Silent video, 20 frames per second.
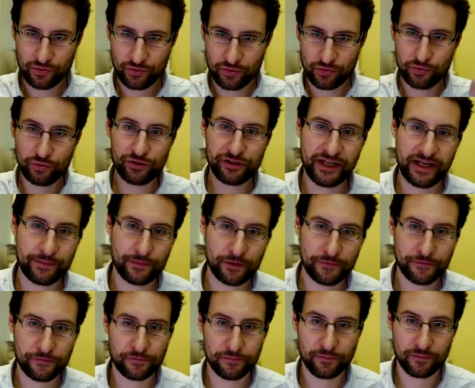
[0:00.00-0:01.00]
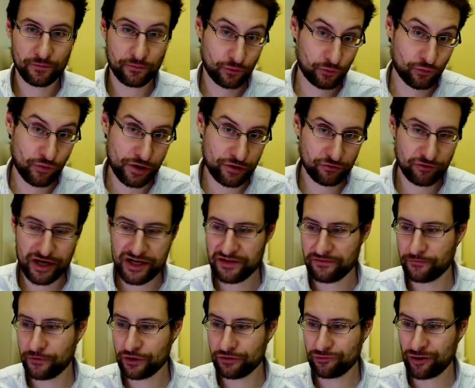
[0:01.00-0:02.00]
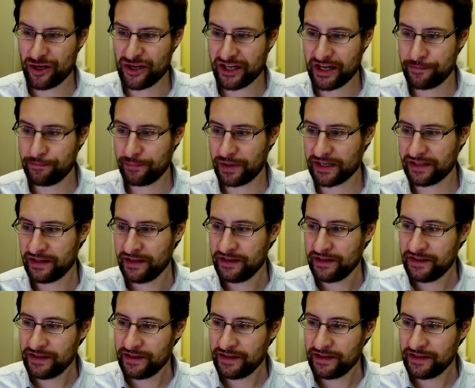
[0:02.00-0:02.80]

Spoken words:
cool name of one runtime, but